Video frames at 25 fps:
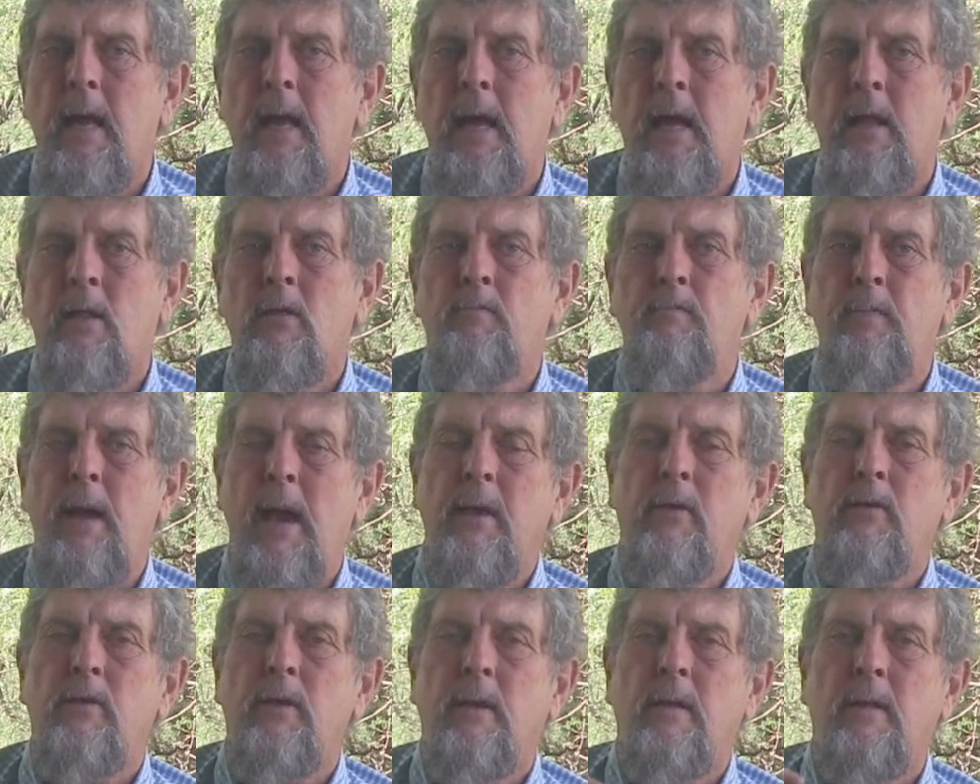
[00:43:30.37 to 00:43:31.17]
It's
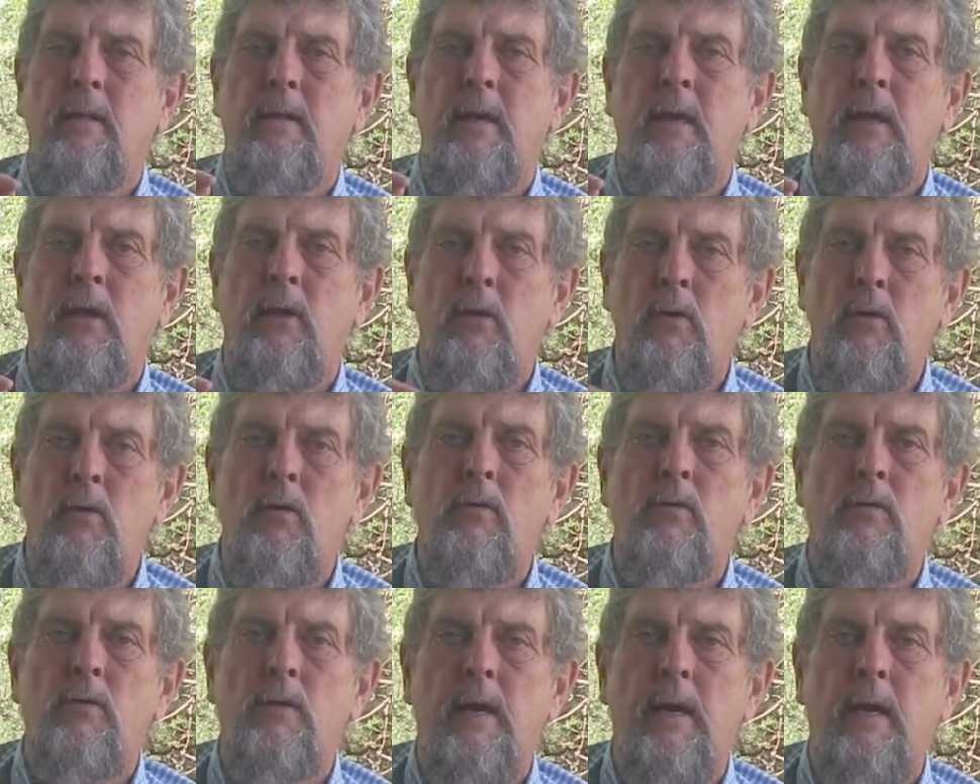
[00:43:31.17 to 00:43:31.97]
basically
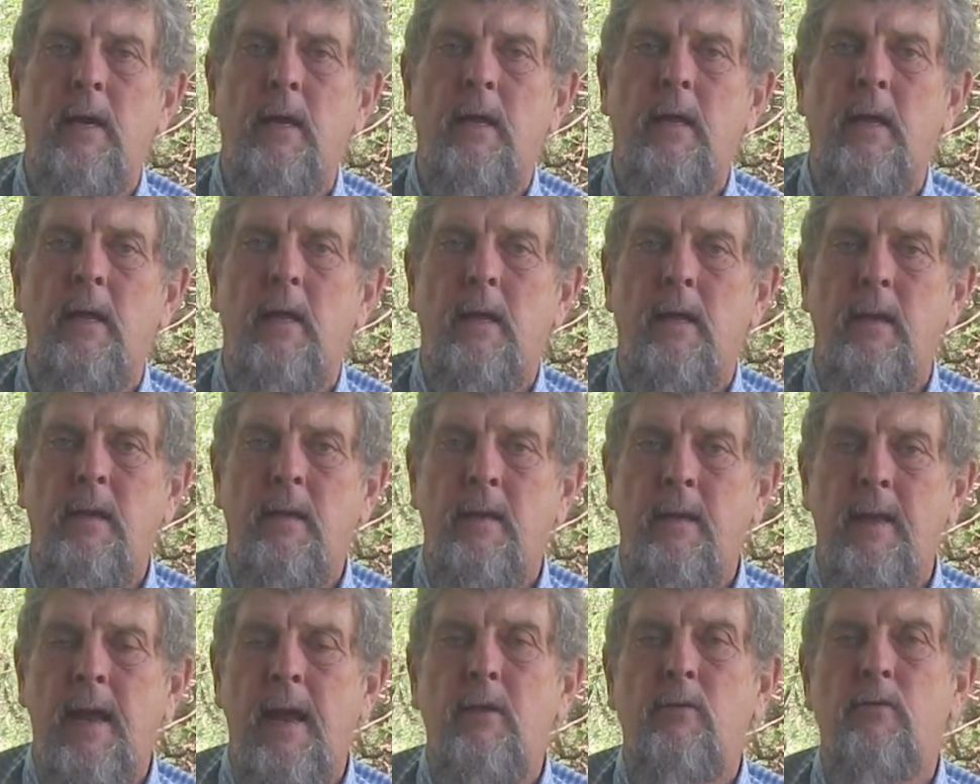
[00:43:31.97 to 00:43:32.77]
using
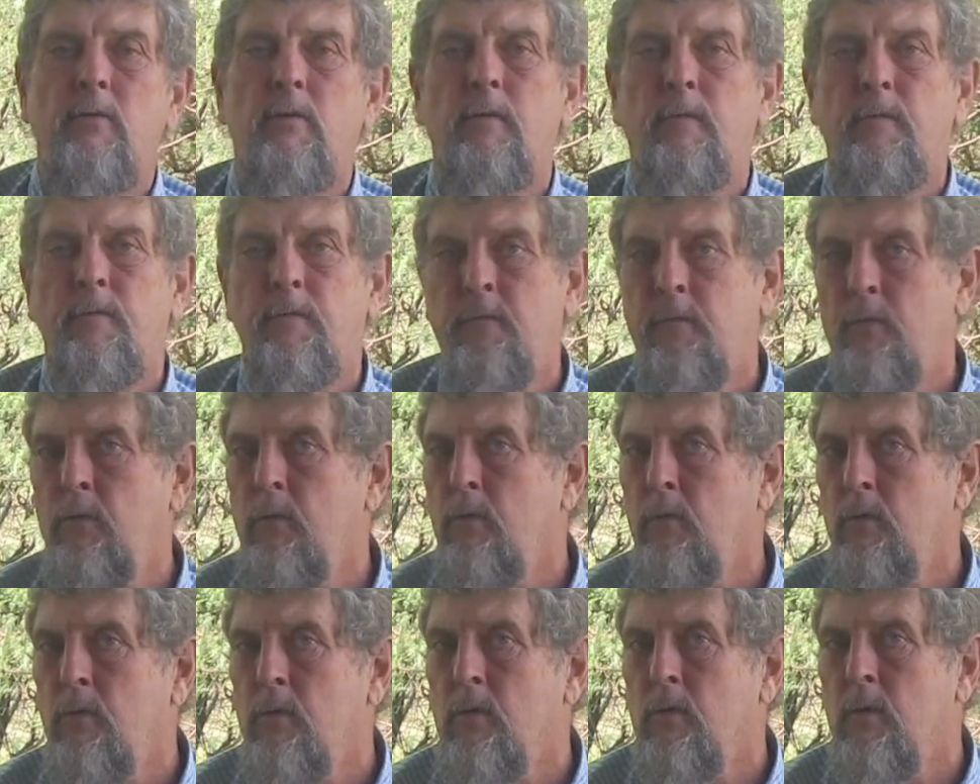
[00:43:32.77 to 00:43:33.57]
desert
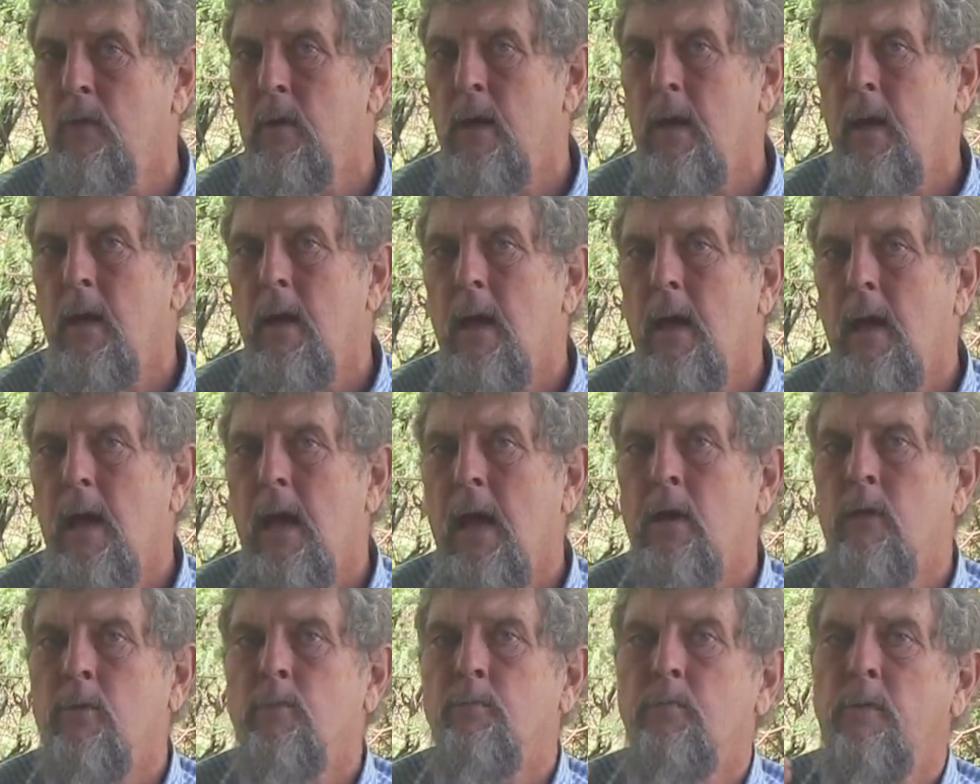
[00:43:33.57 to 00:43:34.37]
foods
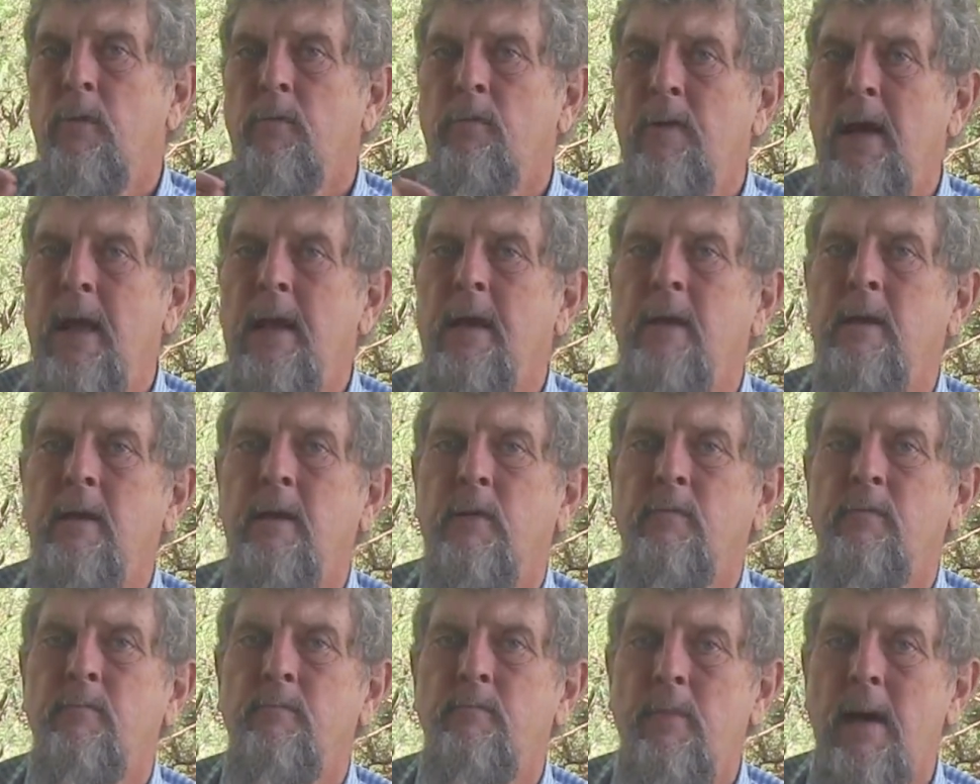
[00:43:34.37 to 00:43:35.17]
as
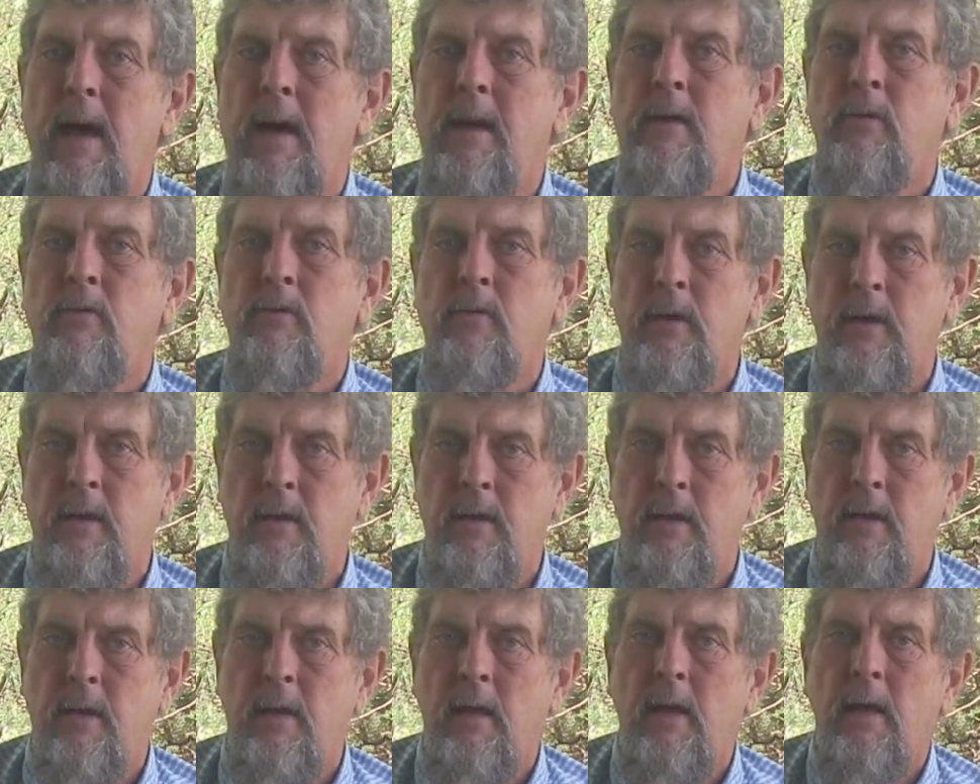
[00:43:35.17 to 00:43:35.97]
preventative medicine